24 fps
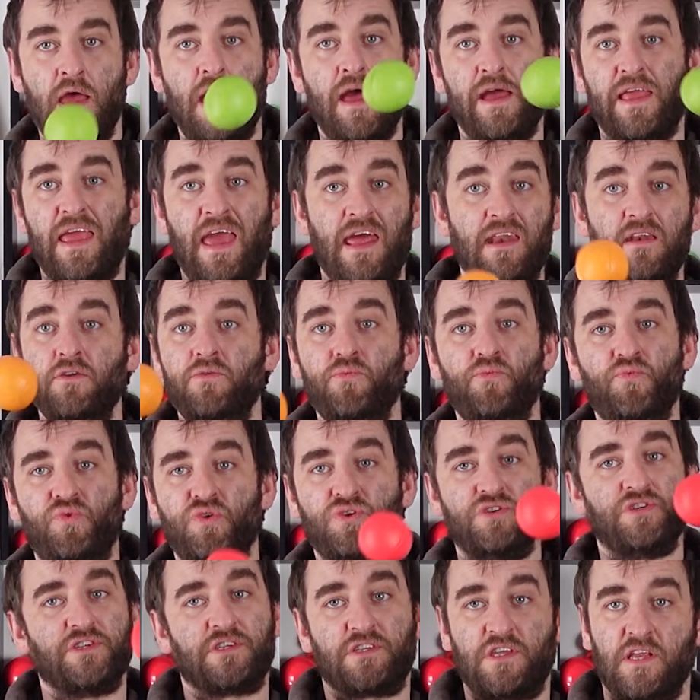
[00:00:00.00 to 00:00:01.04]
Again, we're
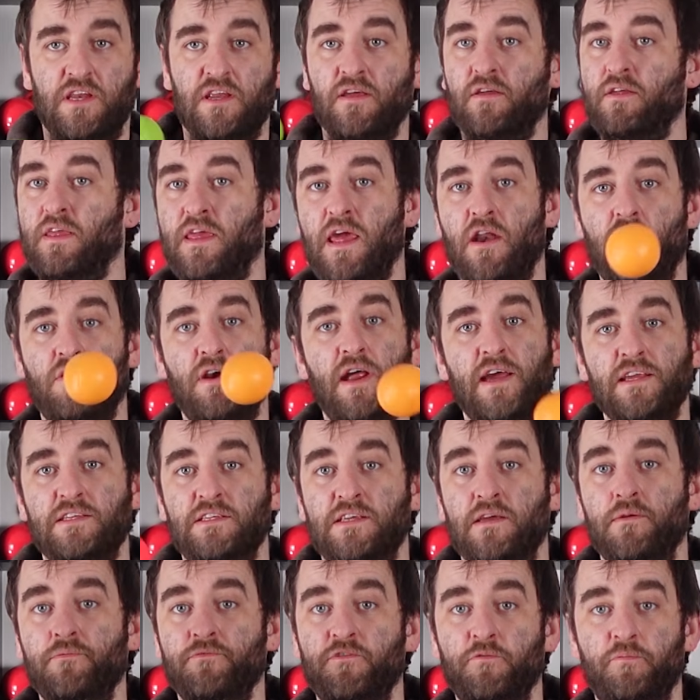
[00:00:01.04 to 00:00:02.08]
just going to get our nice
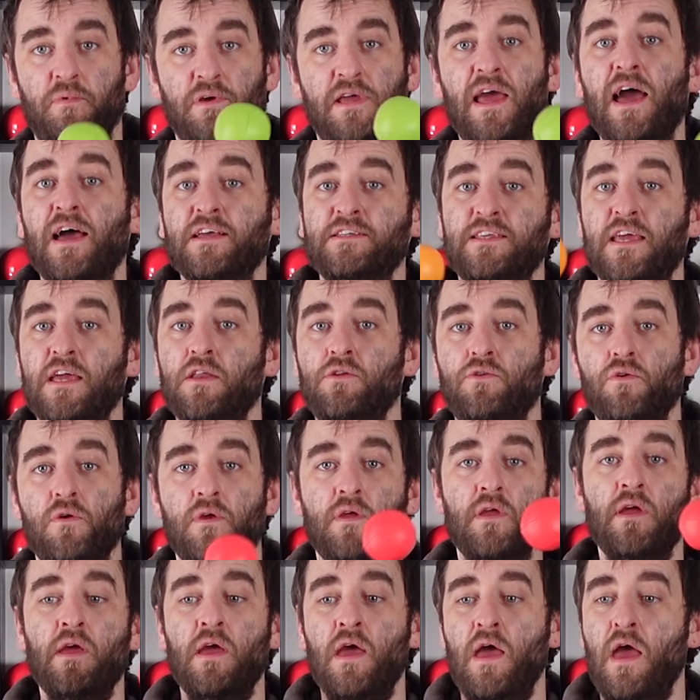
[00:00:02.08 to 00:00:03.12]
comfortable cascade
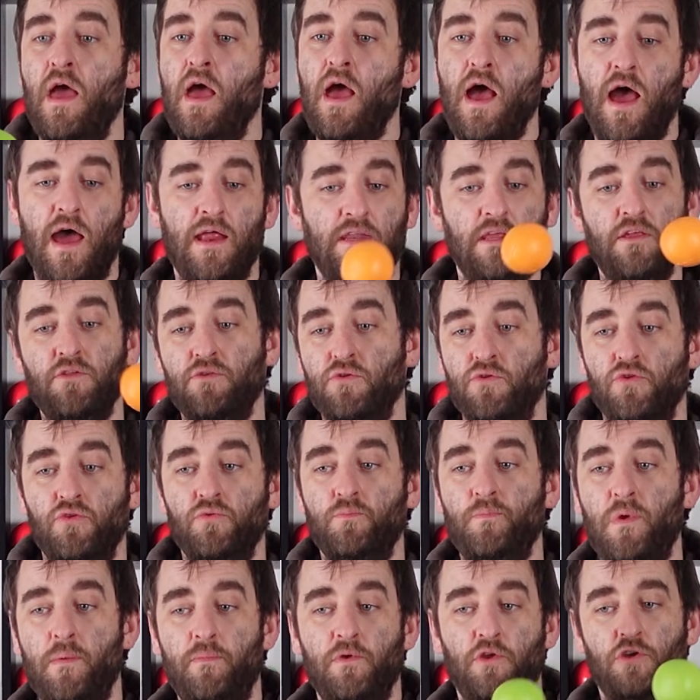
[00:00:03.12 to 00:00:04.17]
going, and either
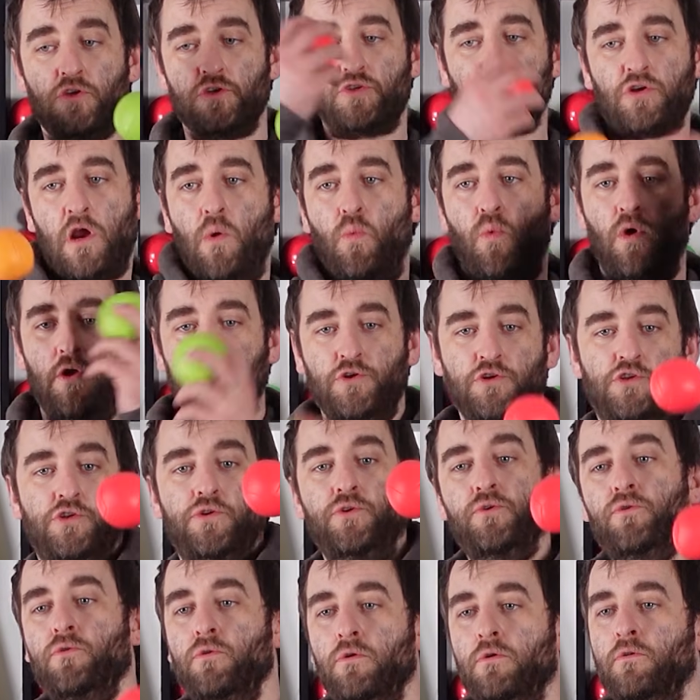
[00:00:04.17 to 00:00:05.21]
maybe you just try
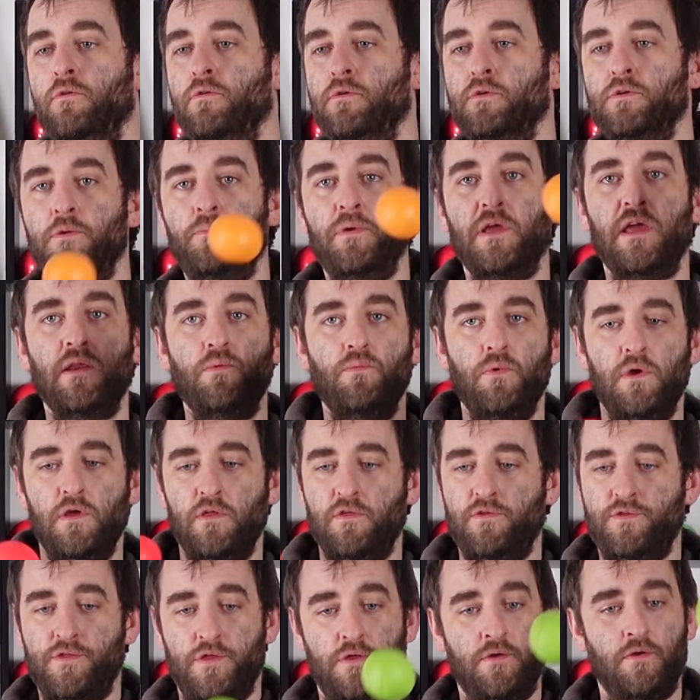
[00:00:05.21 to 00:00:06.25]
1-2 to begin
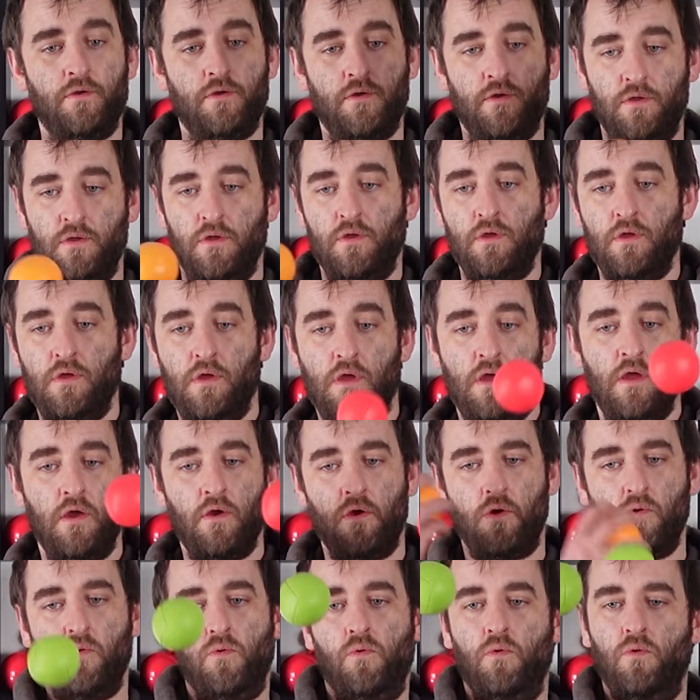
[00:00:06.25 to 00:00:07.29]
with.
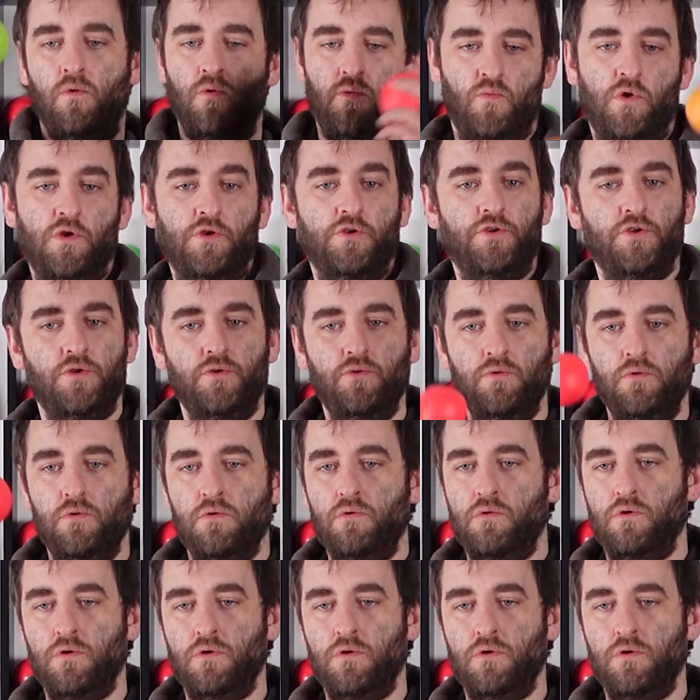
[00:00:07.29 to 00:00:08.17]
1-2,